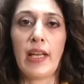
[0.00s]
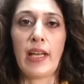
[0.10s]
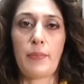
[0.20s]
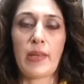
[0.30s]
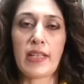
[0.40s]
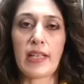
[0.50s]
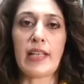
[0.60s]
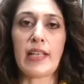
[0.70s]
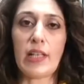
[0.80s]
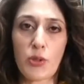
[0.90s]
It basically
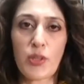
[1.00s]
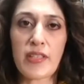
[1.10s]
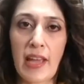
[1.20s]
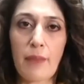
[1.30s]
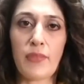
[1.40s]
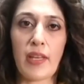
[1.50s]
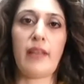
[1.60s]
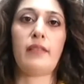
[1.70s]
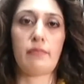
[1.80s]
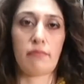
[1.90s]
tells you the same
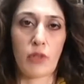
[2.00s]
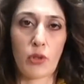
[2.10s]
thing,